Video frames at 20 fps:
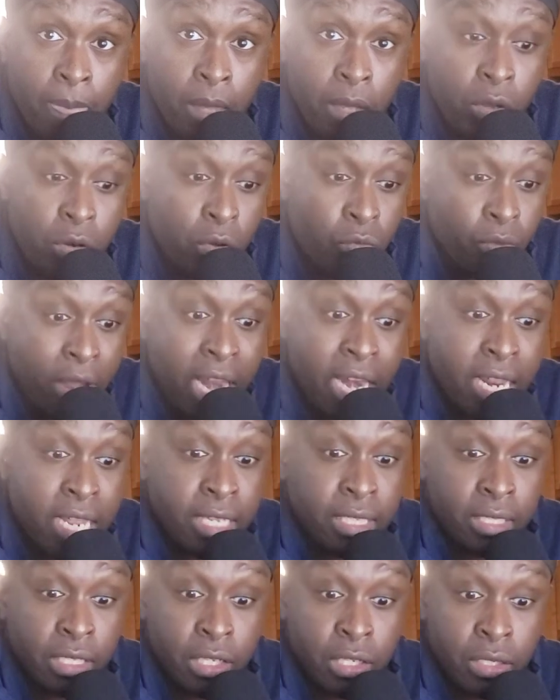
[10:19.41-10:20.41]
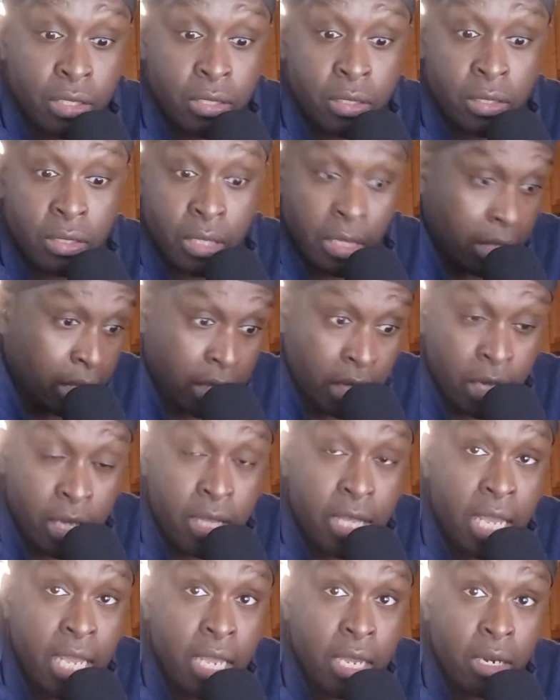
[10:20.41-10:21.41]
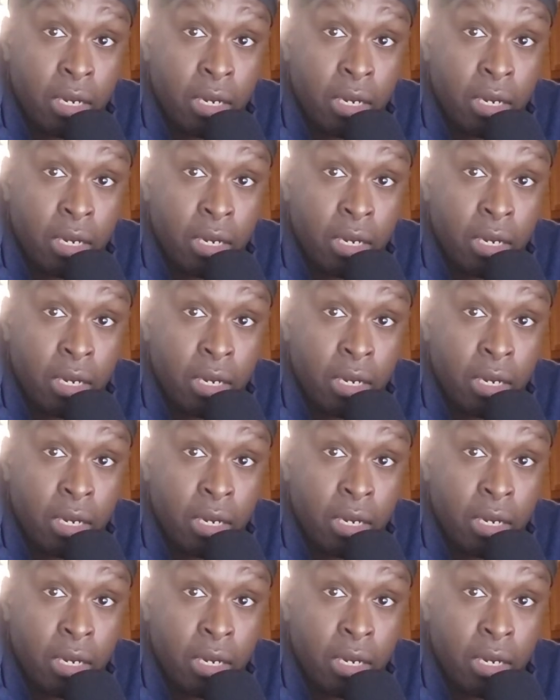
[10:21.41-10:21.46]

You know, radius is another thing.